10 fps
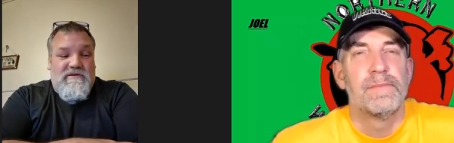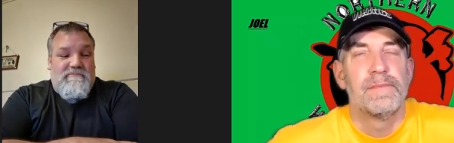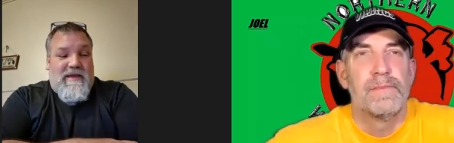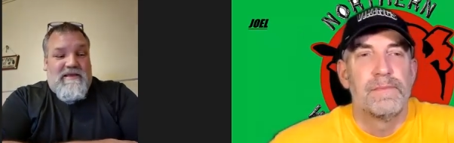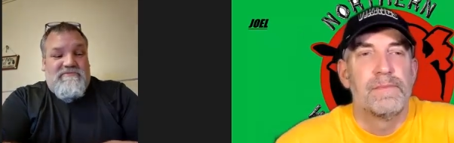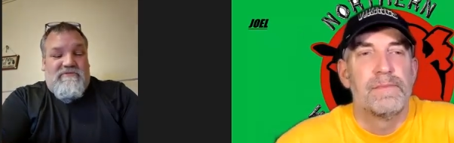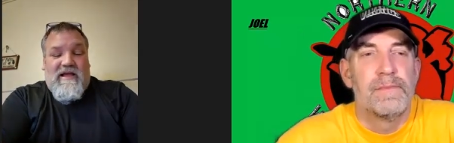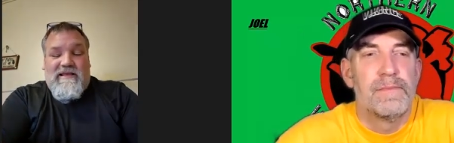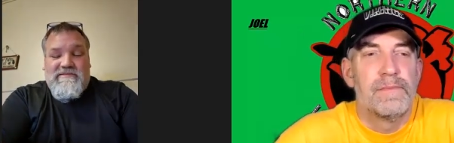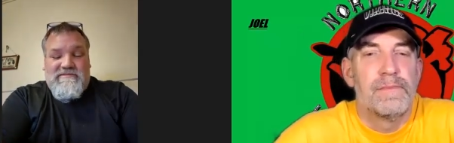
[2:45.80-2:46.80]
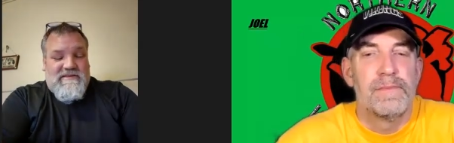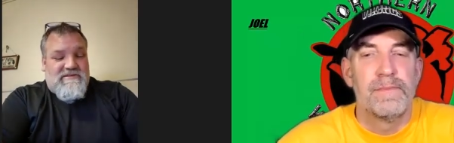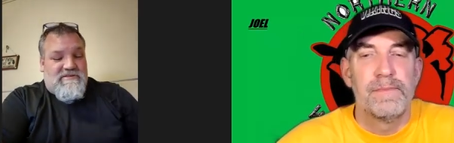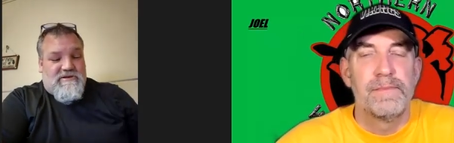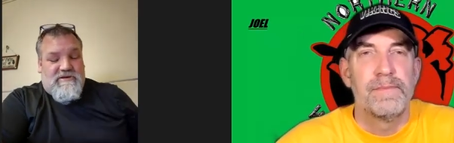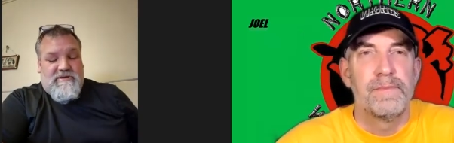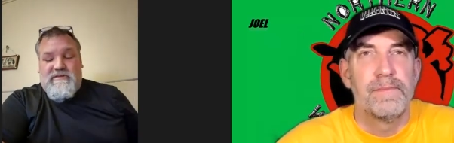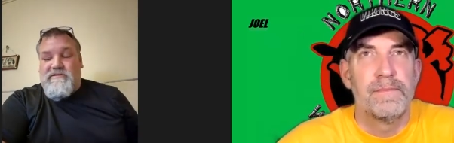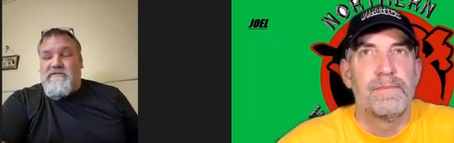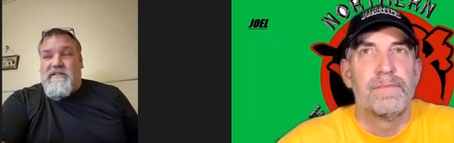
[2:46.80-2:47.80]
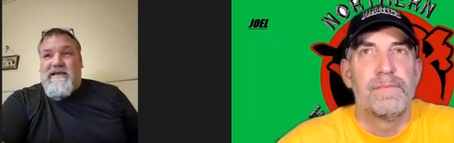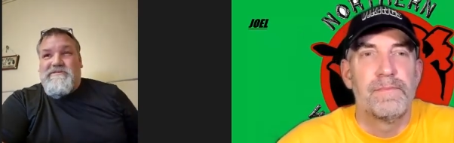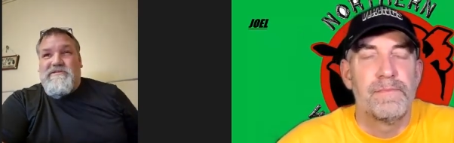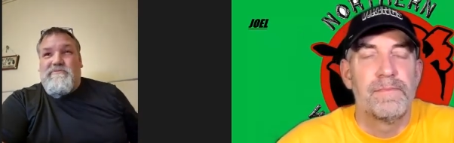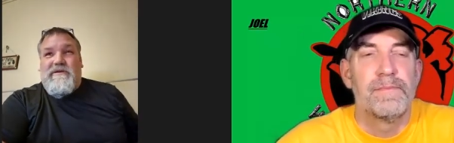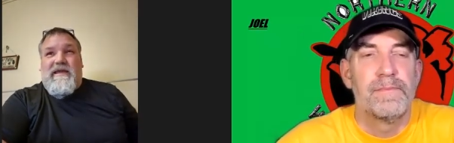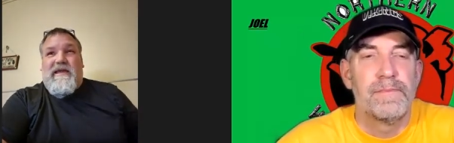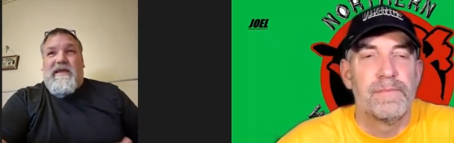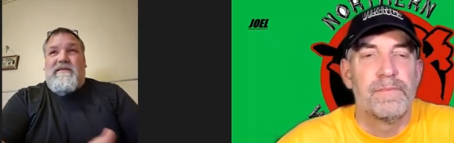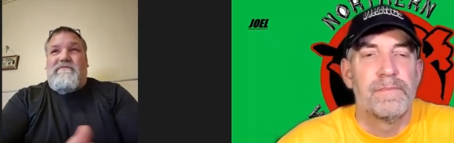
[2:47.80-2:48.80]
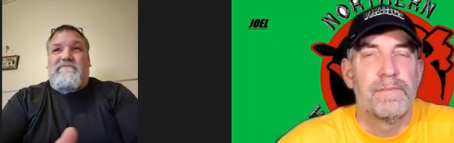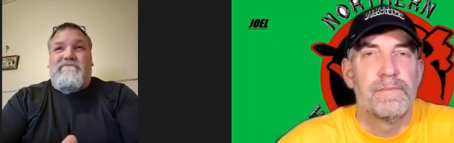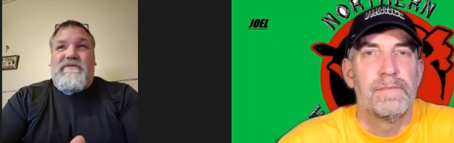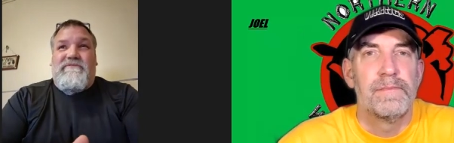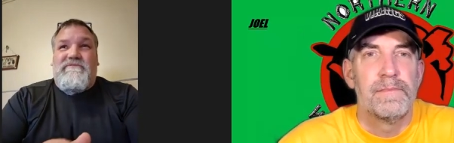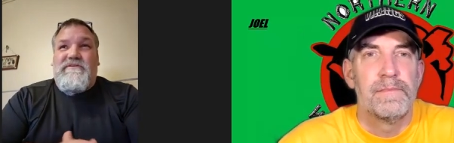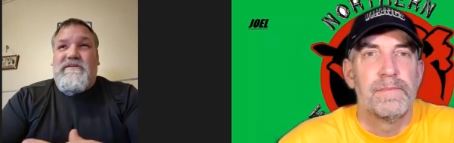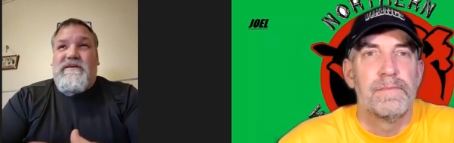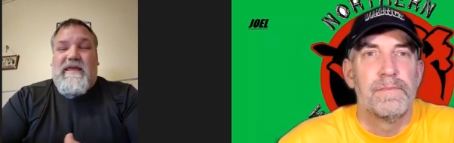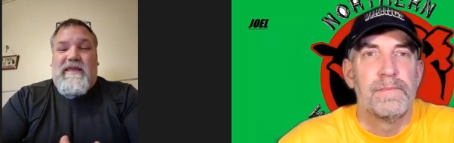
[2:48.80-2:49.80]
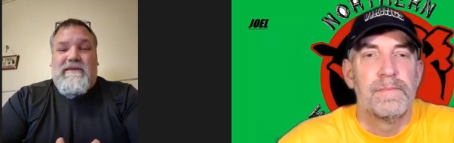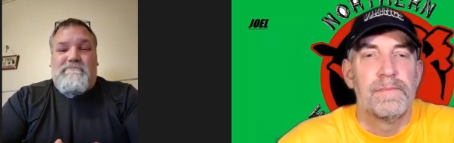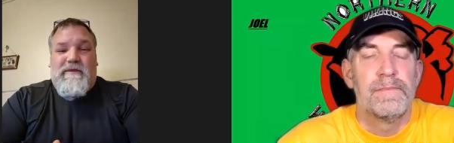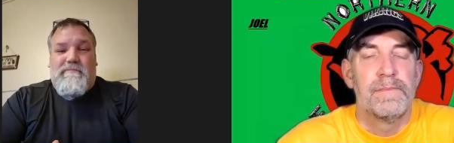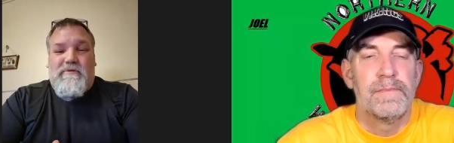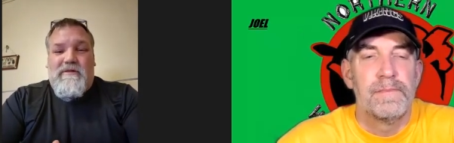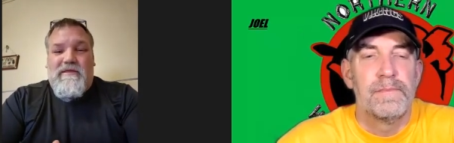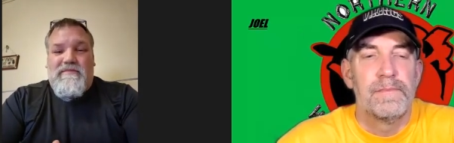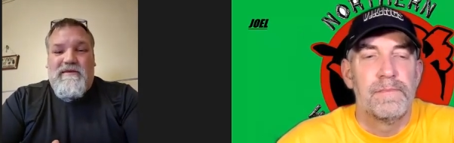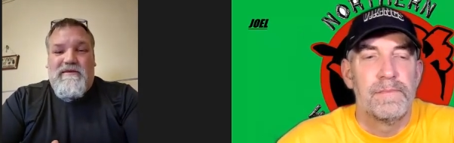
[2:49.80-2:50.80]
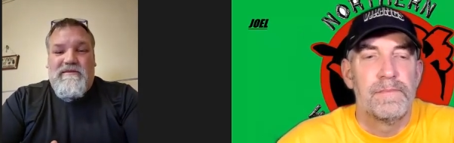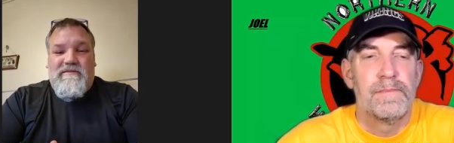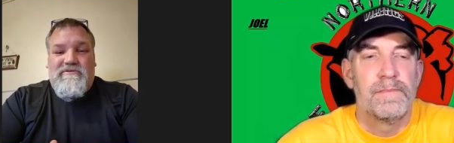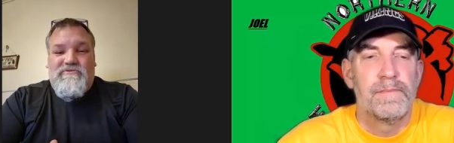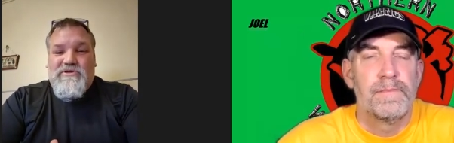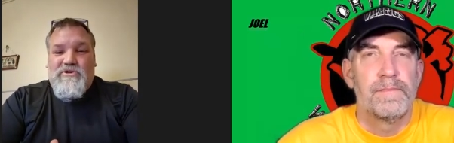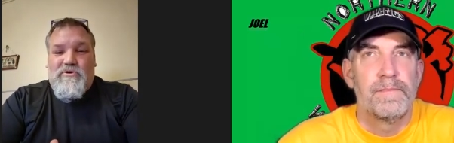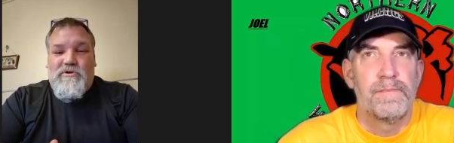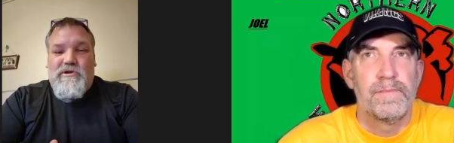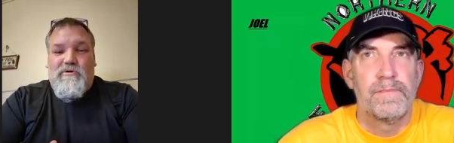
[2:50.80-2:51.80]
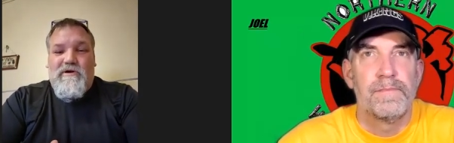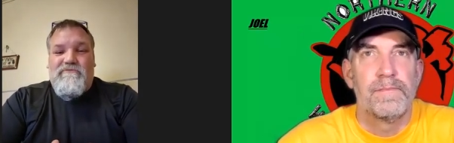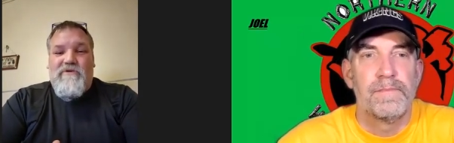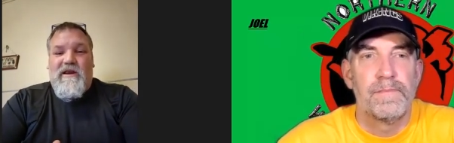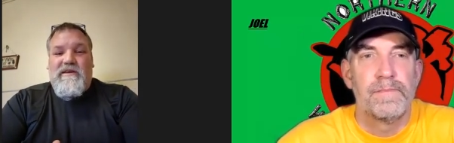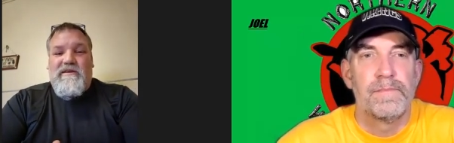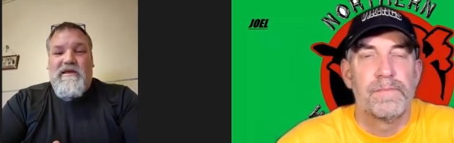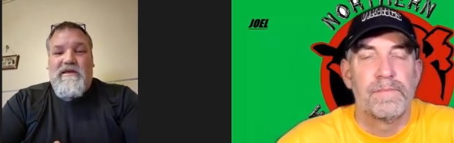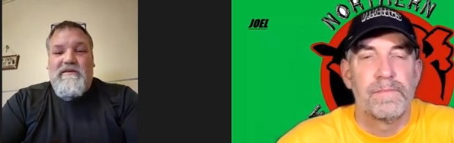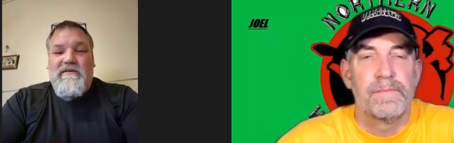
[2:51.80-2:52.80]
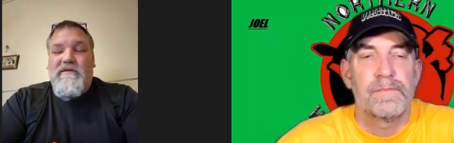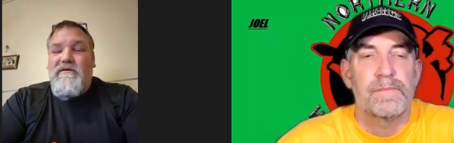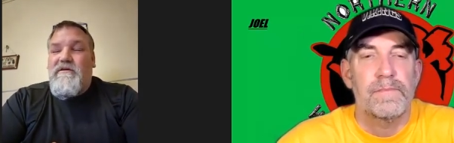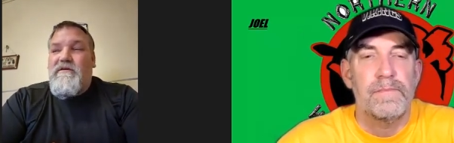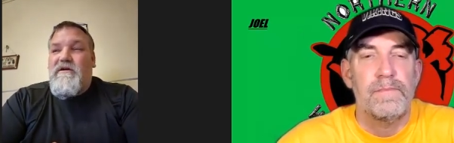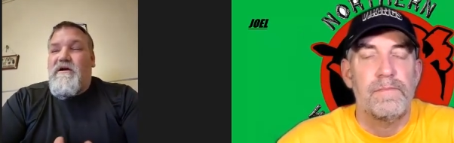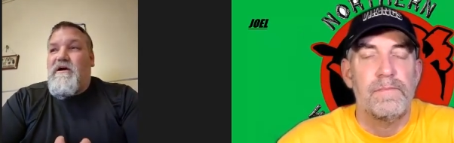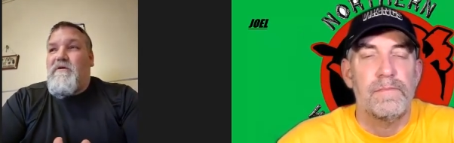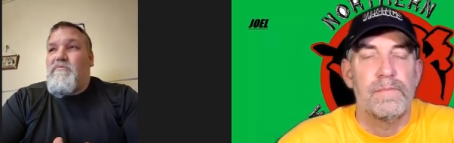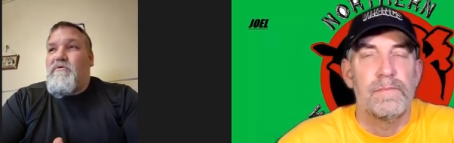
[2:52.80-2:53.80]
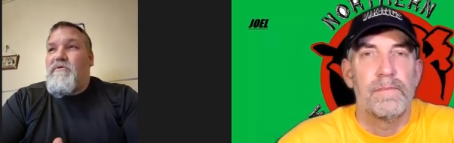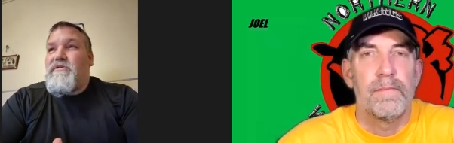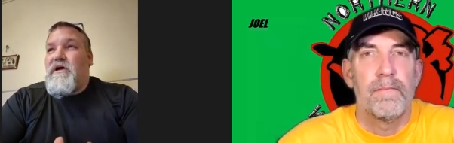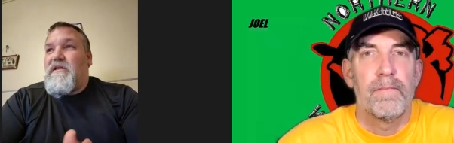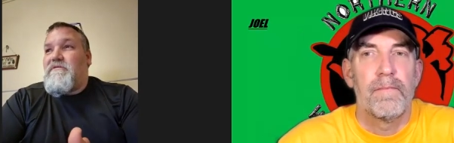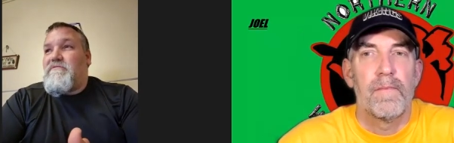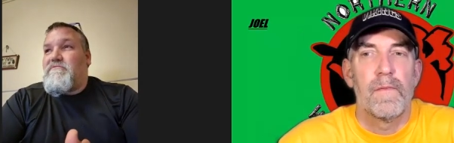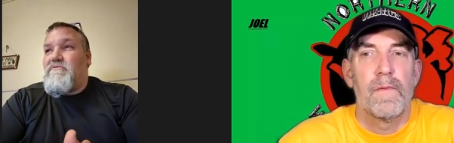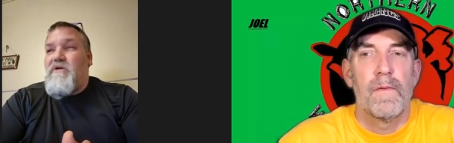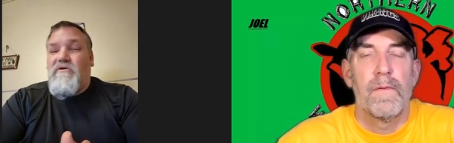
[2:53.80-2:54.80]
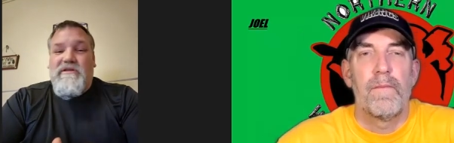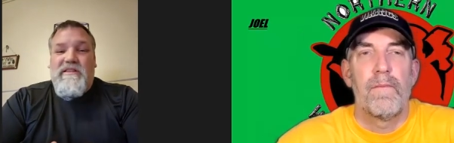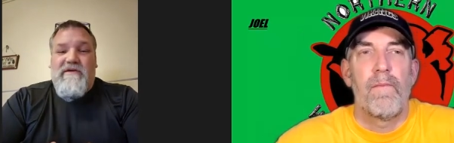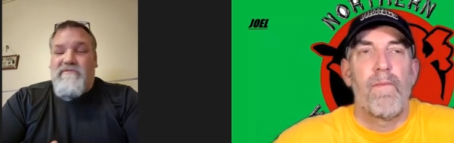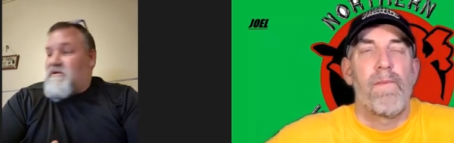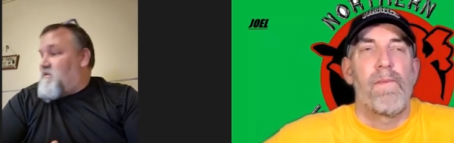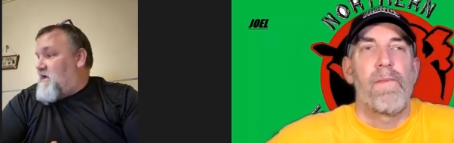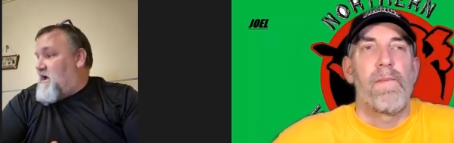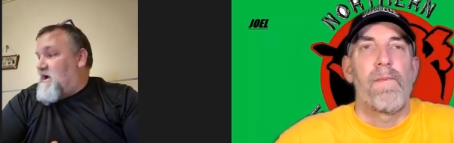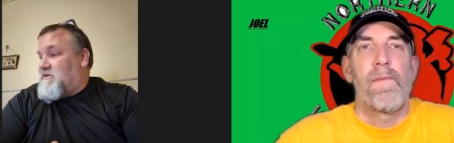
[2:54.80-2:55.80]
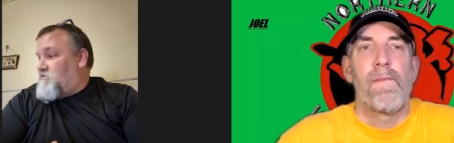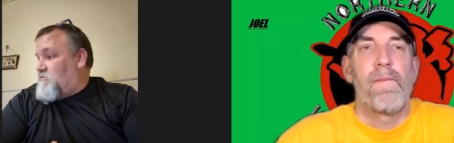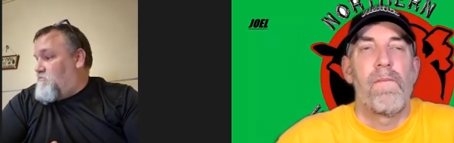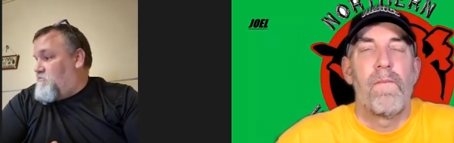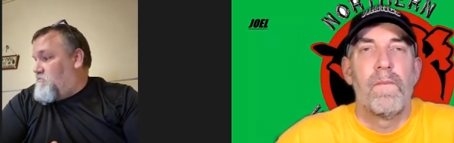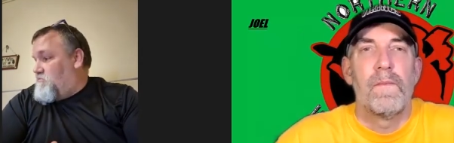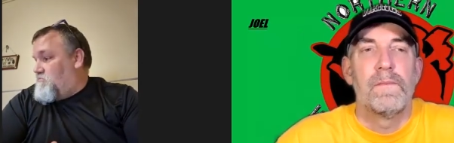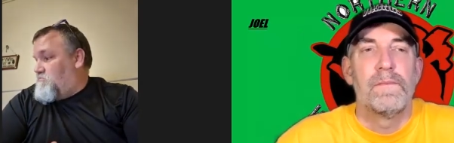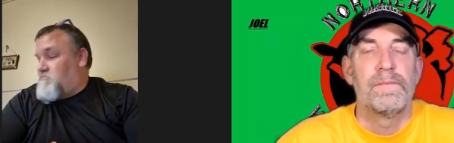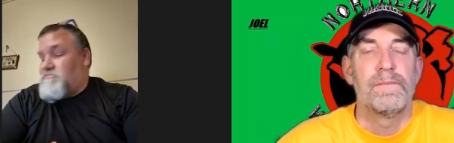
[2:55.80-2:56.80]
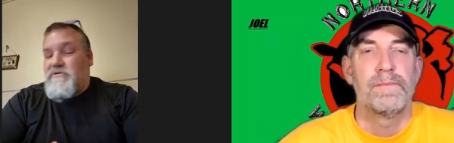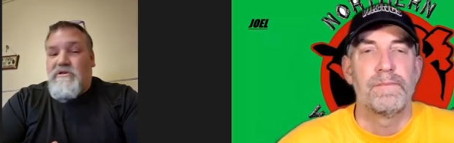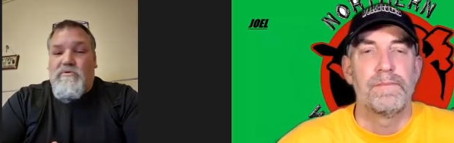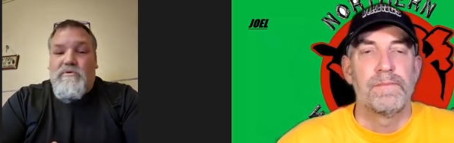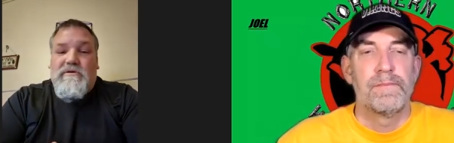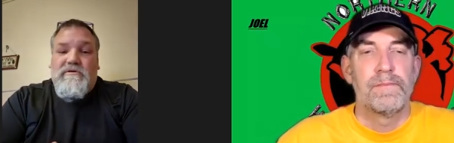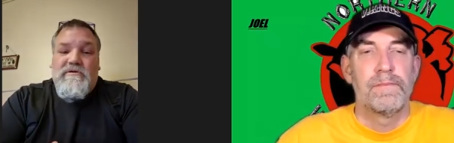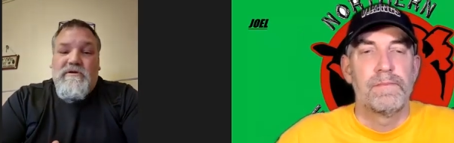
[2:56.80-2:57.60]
Speaker 1: bags fly at 6.30 last year we had 58 people i think in the switcholio on friday night um, we were done around 11 o'clock so you know it,